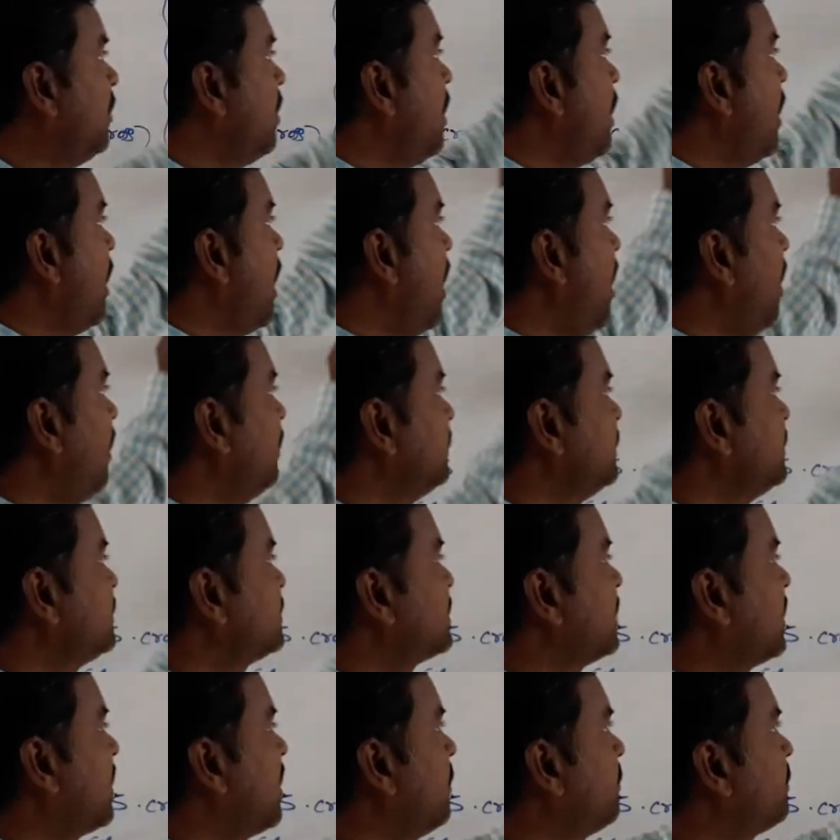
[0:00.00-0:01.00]
all these
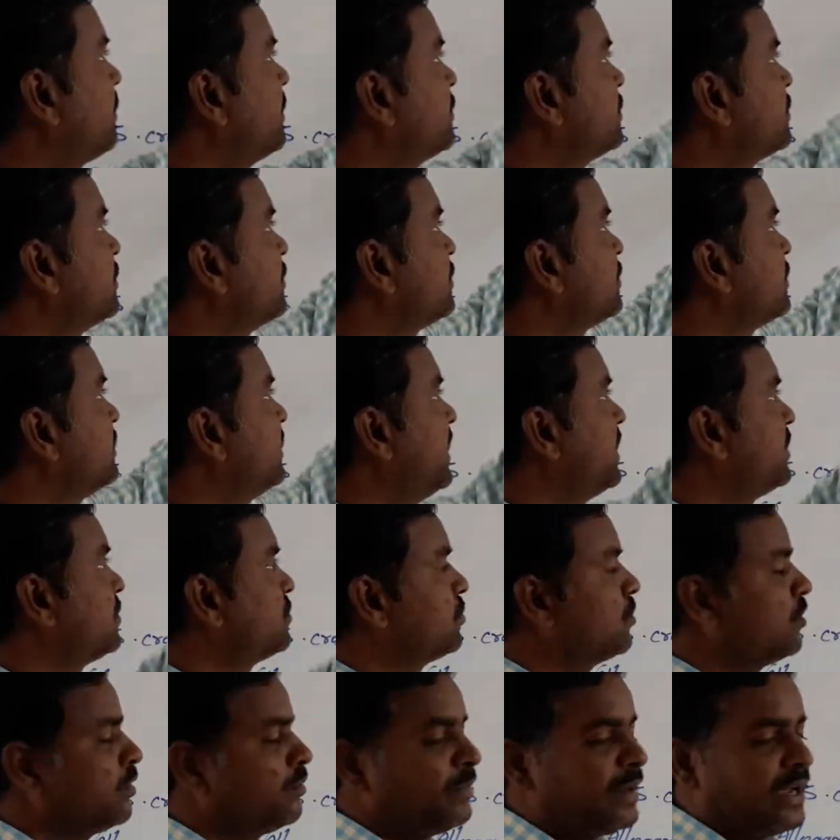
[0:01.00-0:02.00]
adaptations, they are
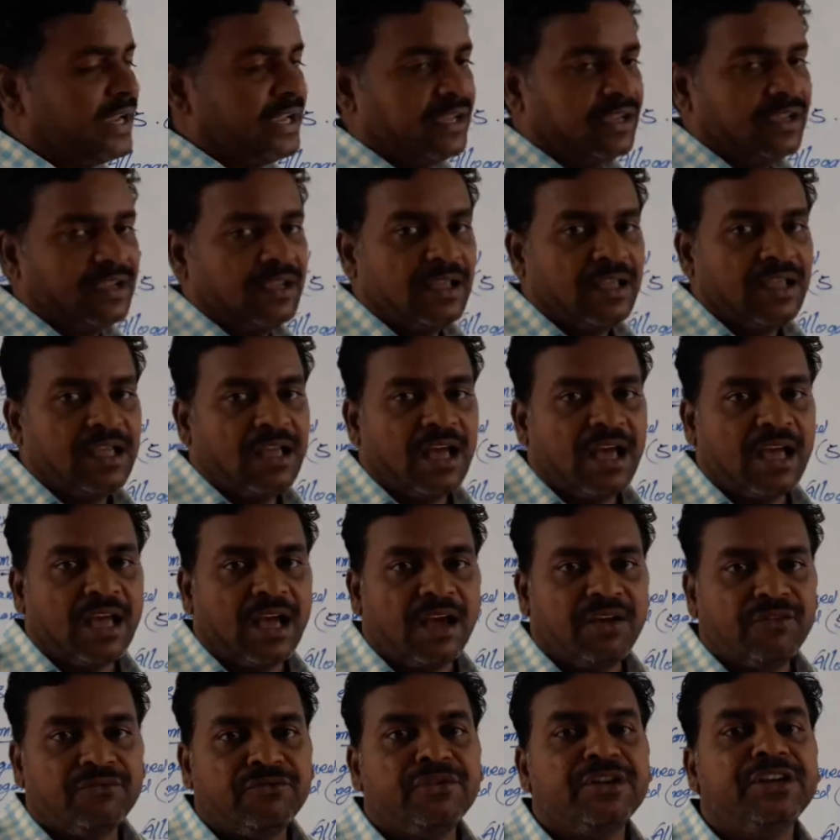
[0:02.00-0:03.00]
shown by
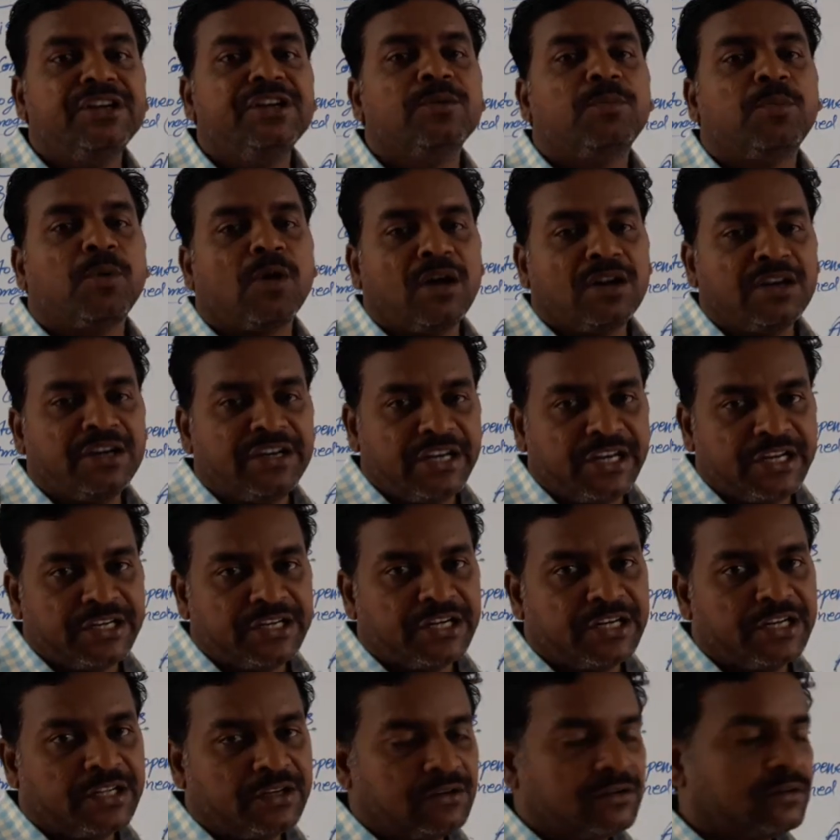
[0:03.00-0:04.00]
wind
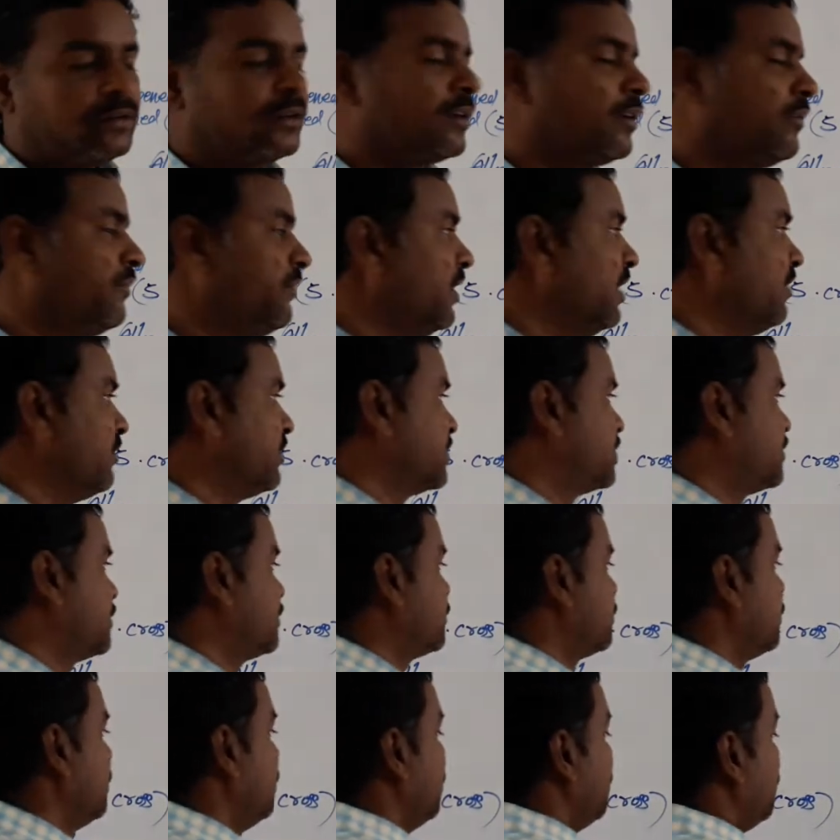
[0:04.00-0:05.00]
pollinated
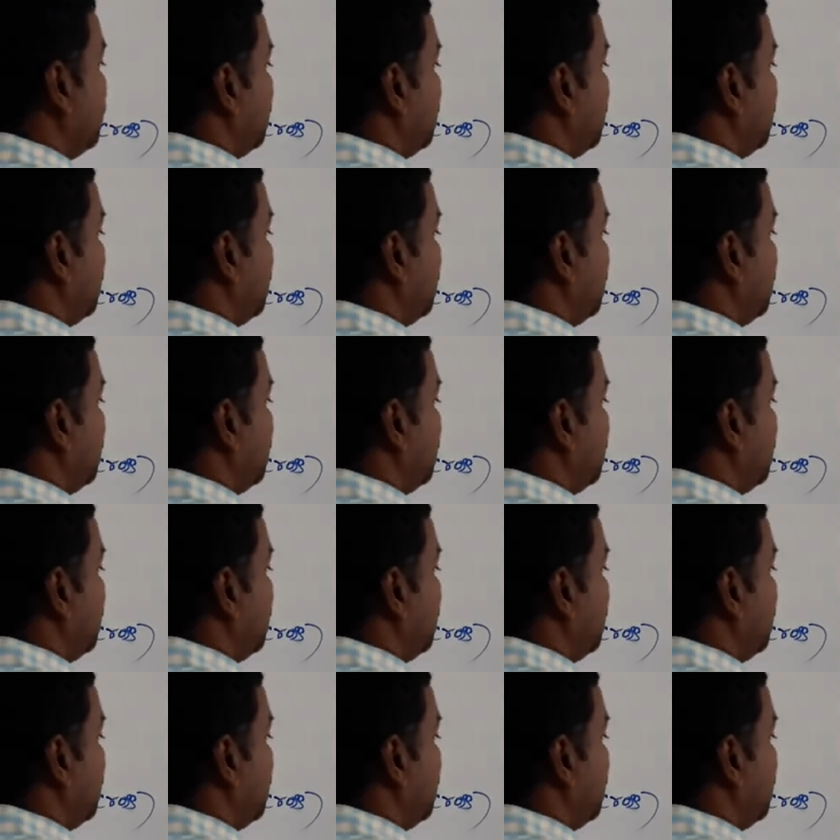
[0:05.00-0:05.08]
flowers.